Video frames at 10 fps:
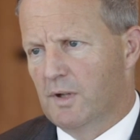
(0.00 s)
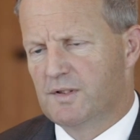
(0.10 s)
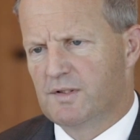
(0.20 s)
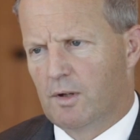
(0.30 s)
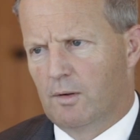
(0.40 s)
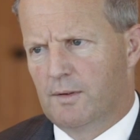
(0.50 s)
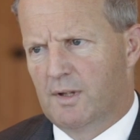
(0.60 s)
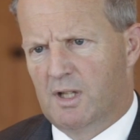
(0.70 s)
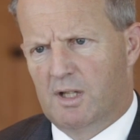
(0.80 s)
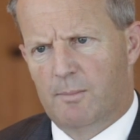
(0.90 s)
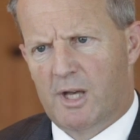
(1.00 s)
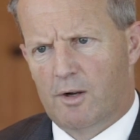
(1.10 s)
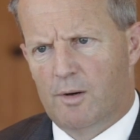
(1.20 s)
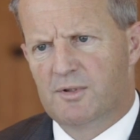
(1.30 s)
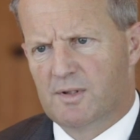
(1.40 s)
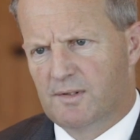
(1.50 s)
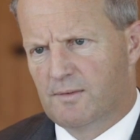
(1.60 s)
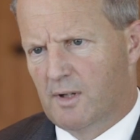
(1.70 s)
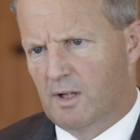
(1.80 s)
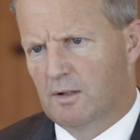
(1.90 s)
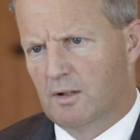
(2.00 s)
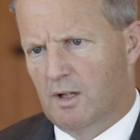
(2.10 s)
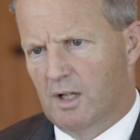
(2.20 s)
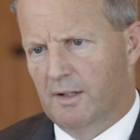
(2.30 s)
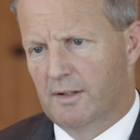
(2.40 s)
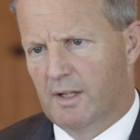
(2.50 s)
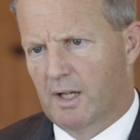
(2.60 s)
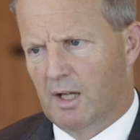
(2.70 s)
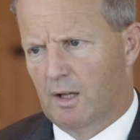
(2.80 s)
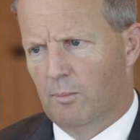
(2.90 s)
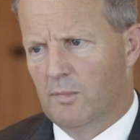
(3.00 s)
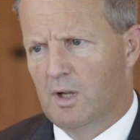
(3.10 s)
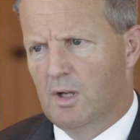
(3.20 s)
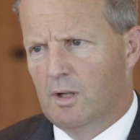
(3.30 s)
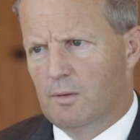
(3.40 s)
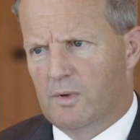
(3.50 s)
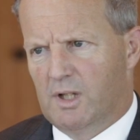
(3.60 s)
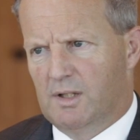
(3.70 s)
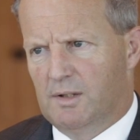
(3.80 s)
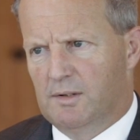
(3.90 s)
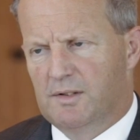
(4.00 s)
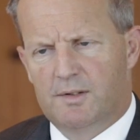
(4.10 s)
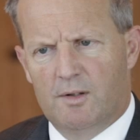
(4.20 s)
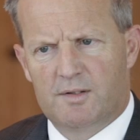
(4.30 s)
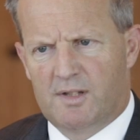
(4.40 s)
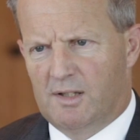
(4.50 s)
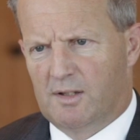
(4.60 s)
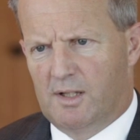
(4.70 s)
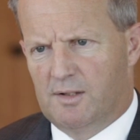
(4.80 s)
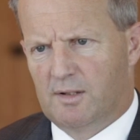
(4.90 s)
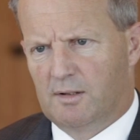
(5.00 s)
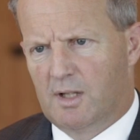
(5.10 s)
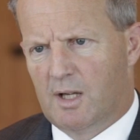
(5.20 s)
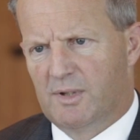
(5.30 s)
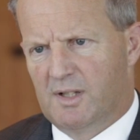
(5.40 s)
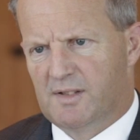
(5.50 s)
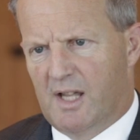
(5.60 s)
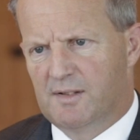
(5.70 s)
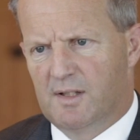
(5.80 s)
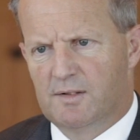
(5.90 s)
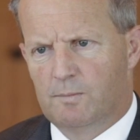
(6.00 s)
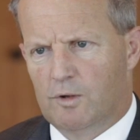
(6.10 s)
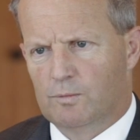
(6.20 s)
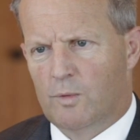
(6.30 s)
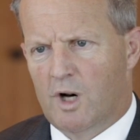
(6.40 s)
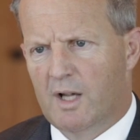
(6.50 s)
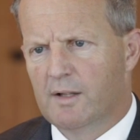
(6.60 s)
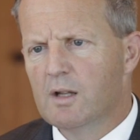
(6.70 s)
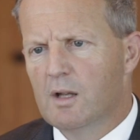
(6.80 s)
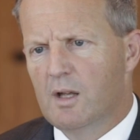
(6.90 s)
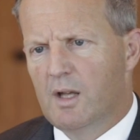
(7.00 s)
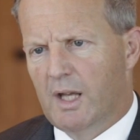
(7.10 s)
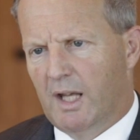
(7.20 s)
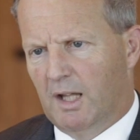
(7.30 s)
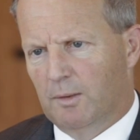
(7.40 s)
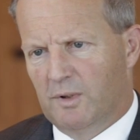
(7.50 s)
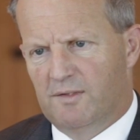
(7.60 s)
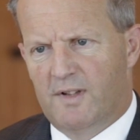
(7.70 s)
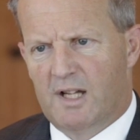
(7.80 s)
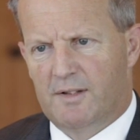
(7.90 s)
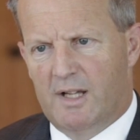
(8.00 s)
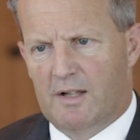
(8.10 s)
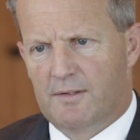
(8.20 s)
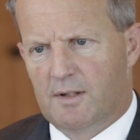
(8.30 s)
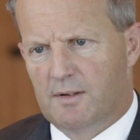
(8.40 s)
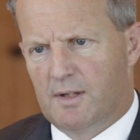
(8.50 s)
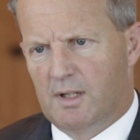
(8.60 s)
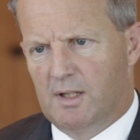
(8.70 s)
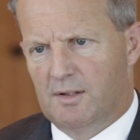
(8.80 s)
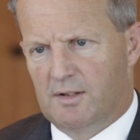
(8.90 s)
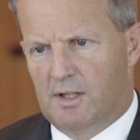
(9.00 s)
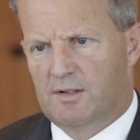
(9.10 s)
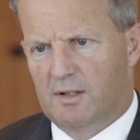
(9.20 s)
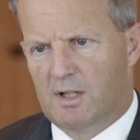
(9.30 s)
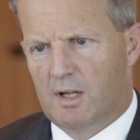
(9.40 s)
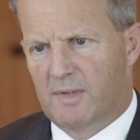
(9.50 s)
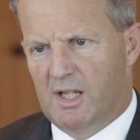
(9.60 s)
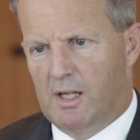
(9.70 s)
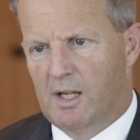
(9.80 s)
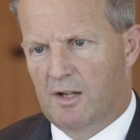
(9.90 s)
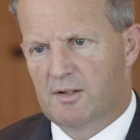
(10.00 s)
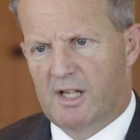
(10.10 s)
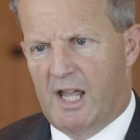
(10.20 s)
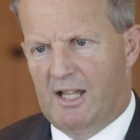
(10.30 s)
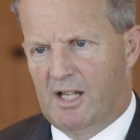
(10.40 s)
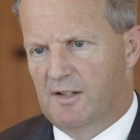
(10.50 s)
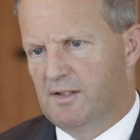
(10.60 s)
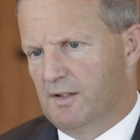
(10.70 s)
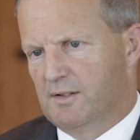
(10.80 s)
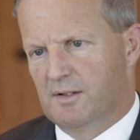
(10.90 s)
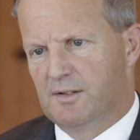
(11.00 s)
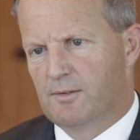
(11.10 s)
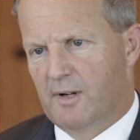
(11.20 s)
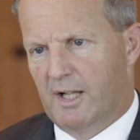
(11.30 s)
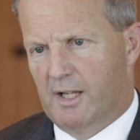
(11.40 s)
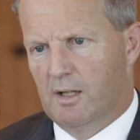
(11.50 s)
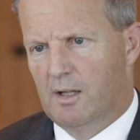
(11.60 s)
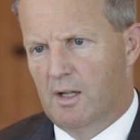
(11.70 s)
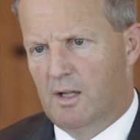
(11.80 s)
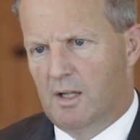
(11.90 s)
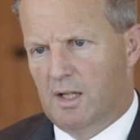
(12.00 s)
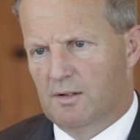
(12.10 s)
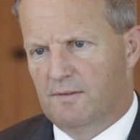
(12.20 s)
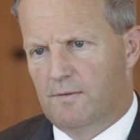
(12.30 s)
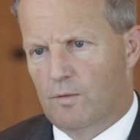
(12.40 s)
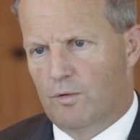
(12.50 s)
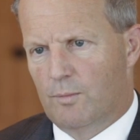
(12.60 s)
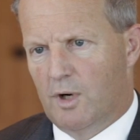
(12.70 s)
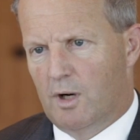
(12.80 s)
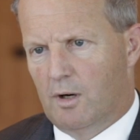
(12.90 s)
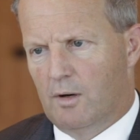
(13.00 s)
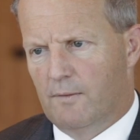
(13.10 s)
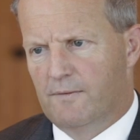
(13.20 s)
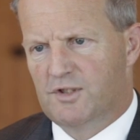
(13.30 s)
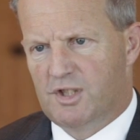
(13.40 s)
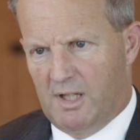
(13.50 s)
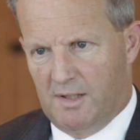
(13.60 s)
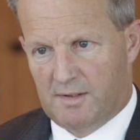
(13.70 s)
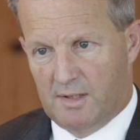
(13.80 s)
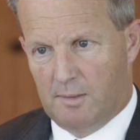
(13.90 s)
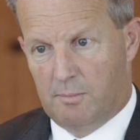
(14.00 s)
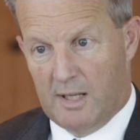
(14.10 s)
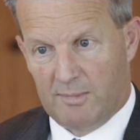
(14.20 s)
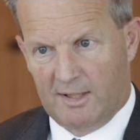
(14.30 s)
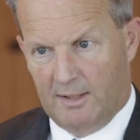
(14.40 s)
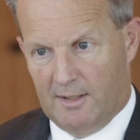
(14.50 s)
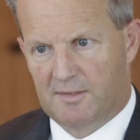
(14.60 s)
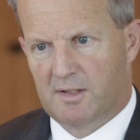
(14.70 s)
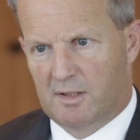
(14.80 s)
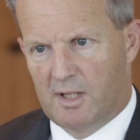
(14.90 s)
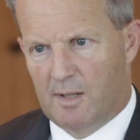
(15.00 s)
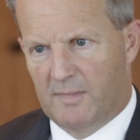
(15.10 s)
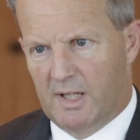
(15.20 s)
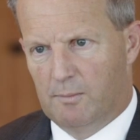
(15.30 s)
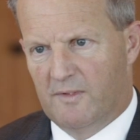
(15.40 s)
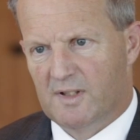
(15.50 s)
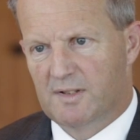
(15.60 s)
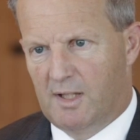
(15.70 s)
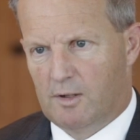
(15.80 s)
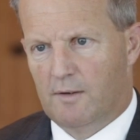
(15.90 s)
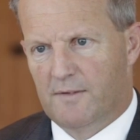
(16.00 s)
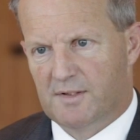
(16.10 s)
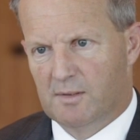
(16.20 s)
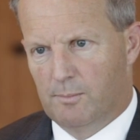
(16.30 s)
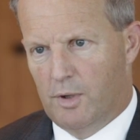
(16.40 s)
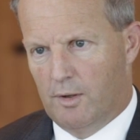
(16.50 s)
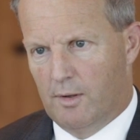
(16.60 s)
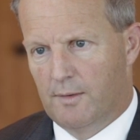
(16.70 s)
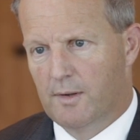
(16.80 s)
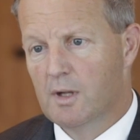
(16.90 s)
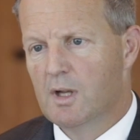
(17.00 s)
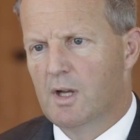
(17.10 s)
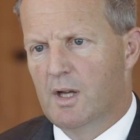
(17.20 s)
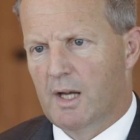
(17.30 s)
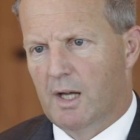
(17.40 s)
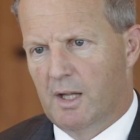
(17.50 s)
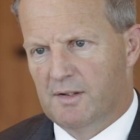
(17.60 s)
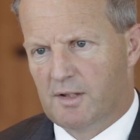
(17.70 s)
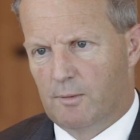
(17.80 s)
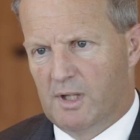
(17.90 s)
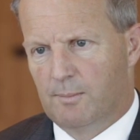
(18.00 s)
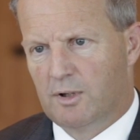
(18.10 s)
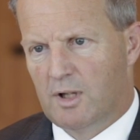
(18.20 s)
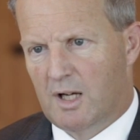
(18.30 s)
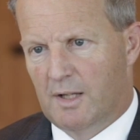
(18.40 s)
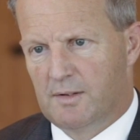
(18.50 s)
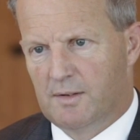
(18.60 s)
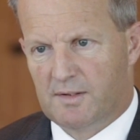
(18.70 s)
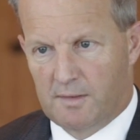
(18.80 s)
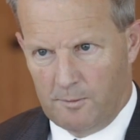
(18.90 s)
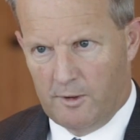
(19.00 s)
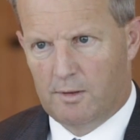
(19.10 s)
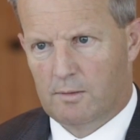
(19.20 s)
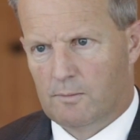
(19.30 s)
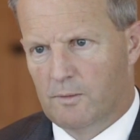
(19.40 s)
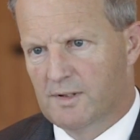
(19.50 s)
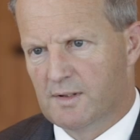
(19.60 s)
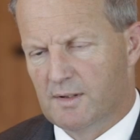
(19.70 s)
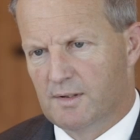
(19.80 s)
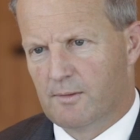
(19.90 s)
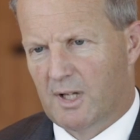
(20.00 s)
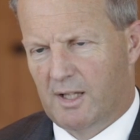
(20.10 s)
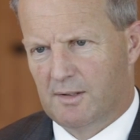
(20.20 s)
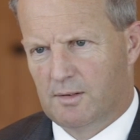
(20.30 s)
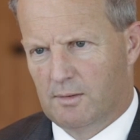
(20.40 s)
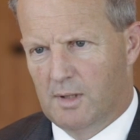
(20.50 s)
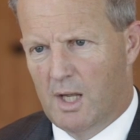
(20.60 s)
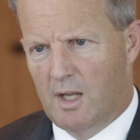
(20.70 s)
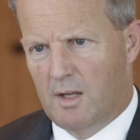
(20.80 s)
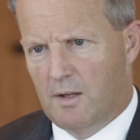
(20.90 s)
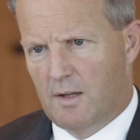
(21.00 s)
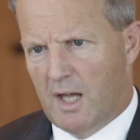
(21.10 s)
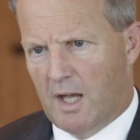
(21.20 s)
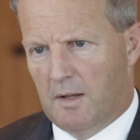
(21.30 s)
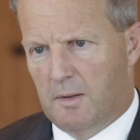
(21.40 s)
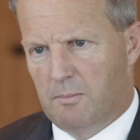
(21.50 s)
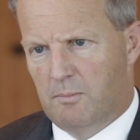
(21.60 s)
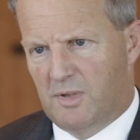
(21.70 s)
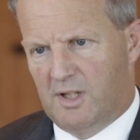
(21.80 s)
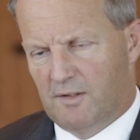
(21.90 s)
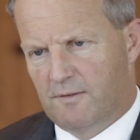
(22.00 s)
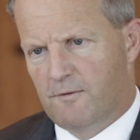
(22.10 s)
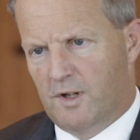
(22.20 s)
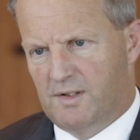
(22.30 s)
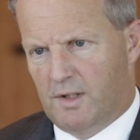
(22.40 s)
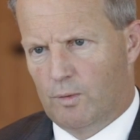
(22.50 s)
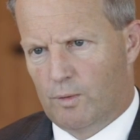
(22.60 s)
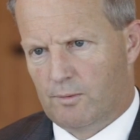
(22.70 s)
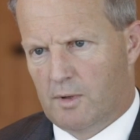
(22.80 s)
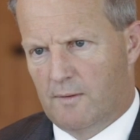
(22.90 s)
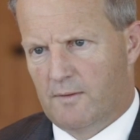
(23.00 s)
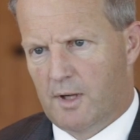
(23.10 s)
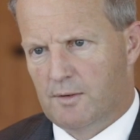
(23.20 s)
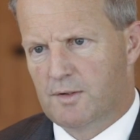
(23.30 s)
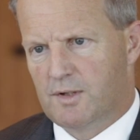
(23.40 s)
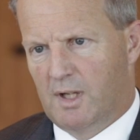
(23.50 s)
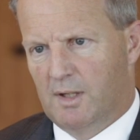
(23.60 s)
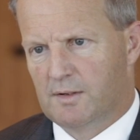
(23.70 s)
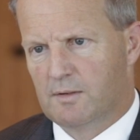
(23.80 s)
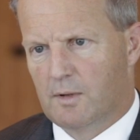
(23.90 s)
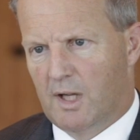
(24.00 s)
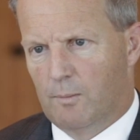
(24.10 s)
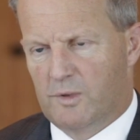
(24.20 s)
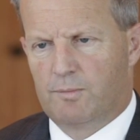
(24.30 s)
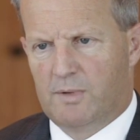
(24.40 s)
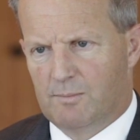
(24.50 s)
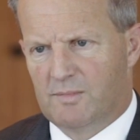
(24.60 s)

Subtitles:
So thinking about options for our client, we searched the Indonesian company's assets worldwide, and we found out that the Indonesian company actually had assets in Australia in the form of shares in a publicly listed company with its head office in Perth. And so we applied to the Supreme Court of Western Australia to get a freezing order over those shares, which we